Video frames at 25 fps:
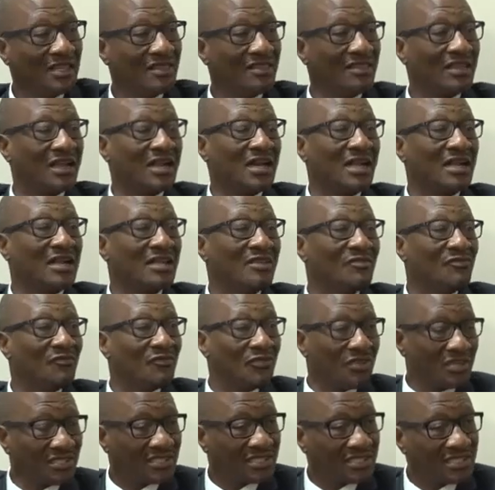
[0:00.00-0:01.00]
they can
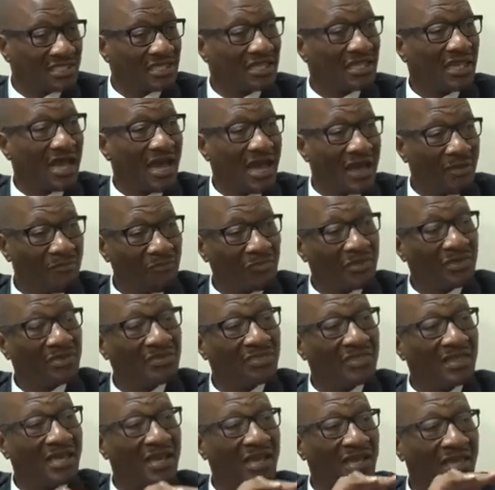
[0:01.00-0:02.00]
invest in
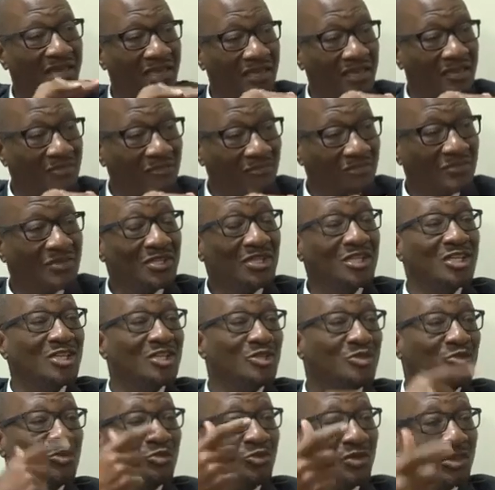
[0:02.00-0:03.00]
upping their game
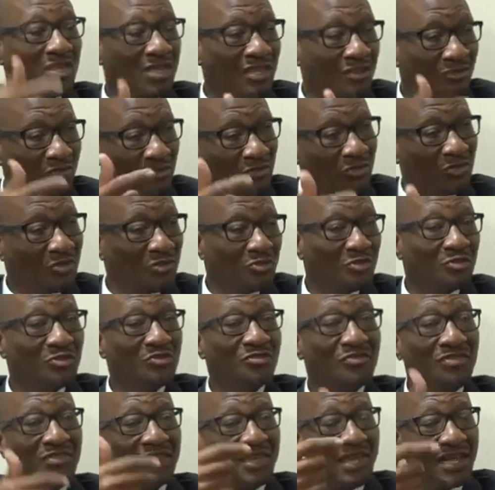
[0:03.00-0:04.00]
to give
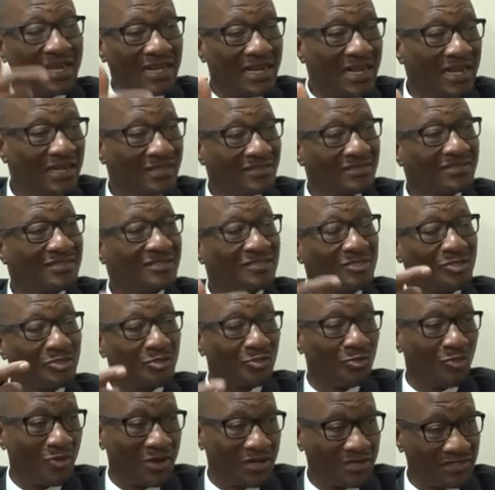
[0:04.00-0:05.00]
you the analysis
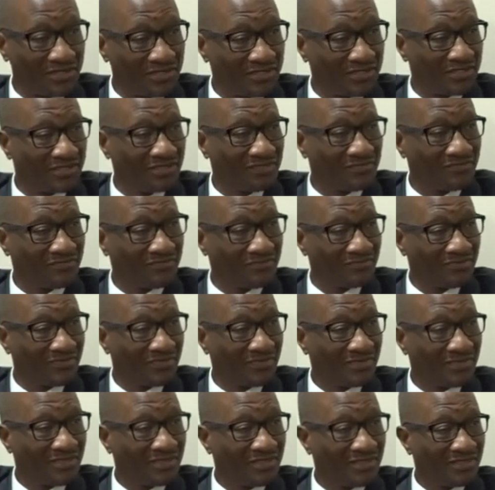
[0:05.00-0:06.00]
you want.
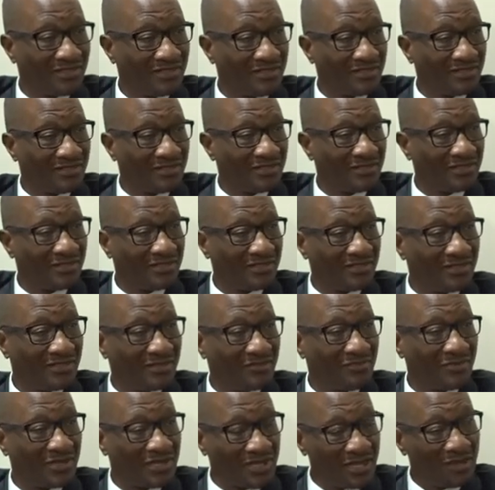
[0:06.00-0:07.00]

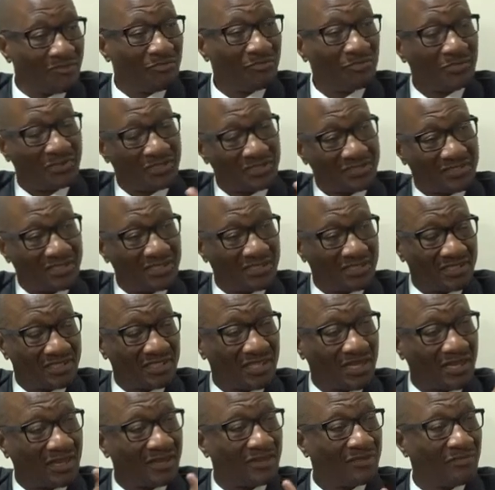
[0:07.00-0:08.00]
Madam
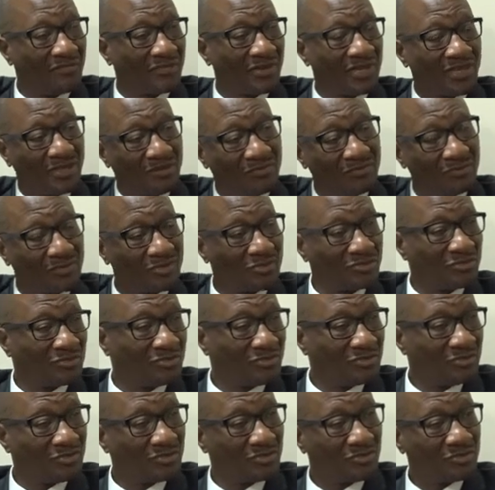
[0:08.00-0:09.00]
President came
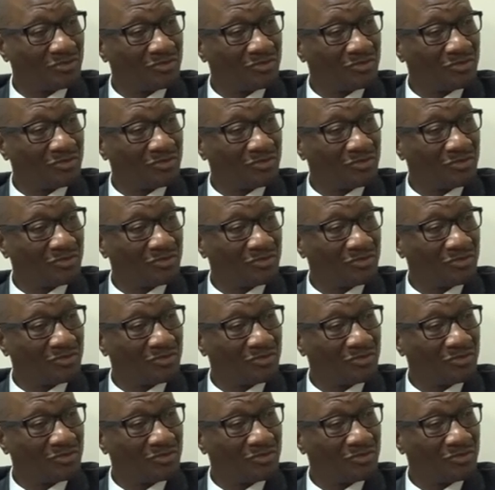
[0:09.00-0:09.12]
to